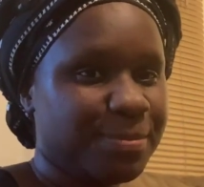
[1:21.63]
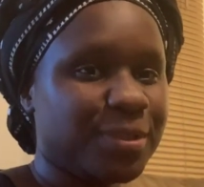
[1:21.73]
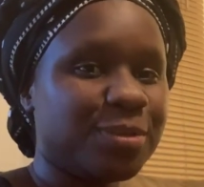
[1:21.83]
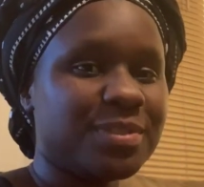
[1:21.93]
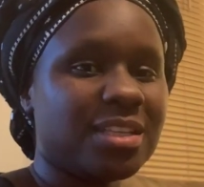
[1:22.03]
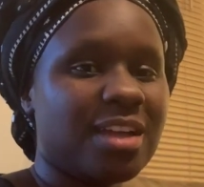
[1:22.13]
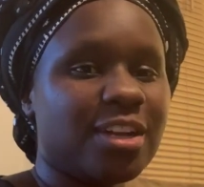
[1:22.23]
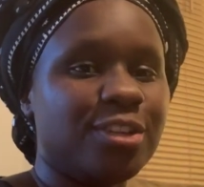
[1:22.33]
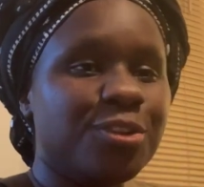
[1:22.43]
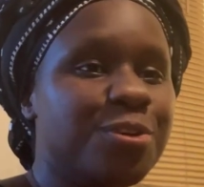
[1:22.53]
but there was a lot
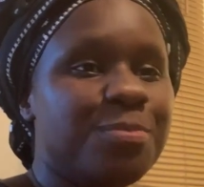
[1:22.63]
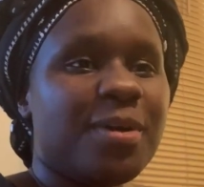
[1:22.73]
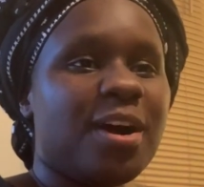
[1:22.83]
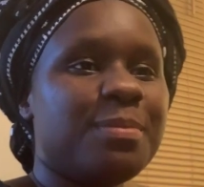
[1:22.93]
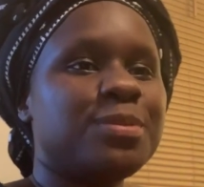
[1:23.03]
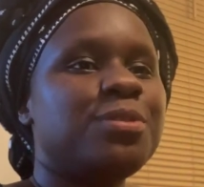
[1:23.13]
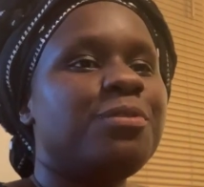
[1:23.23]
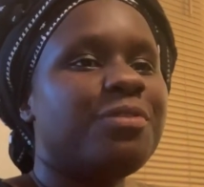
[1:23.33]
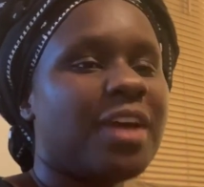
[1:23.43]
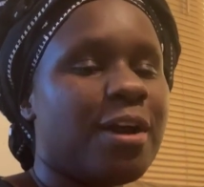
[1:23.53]
of new moms who
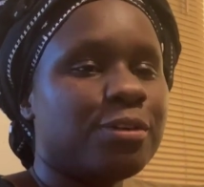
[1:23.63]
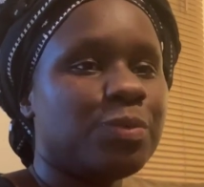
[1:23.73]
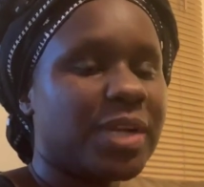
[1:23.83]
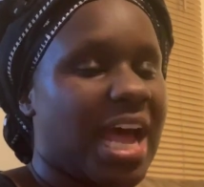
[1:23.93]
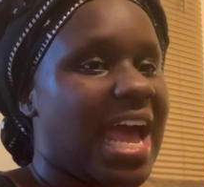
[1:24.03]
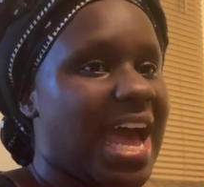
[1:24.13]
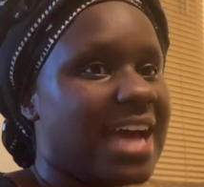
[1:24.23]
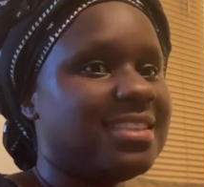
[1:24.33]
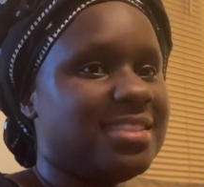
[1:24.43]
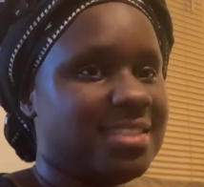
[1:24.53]
found what I
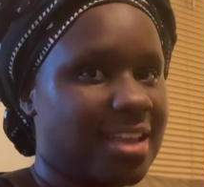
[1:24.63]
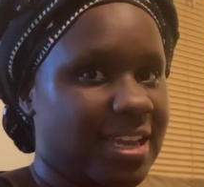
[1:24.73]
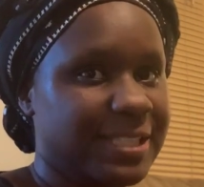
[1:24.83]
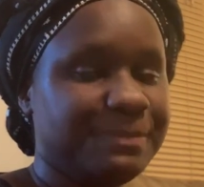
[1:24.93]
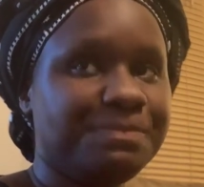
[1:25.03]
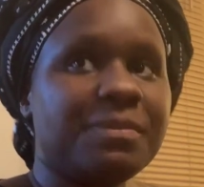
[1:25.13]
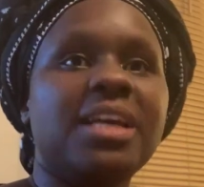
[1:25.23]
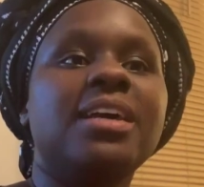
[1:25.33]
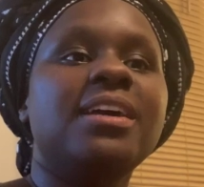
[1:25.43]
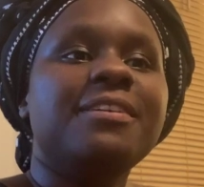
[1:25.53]
had to say
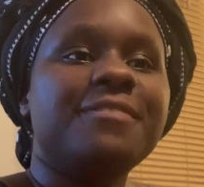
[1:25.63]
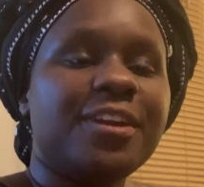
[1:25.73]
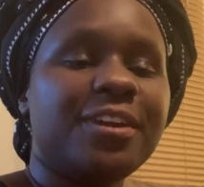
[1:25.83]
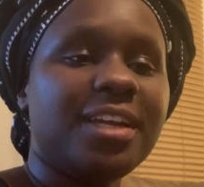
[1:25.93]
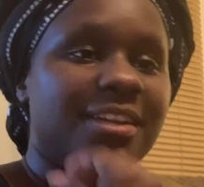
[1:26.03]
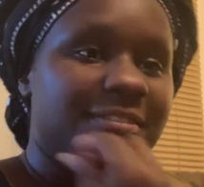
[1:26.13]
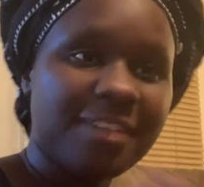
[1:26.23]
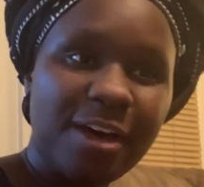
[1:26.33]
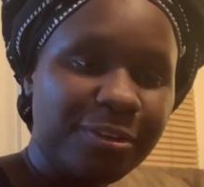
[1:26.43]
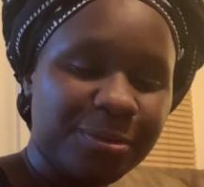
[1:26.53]
very
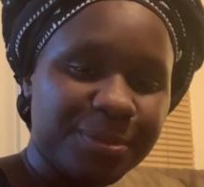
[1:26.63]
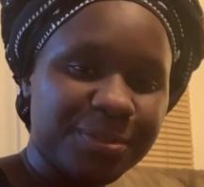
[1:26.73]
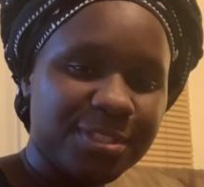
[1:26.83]
valuable.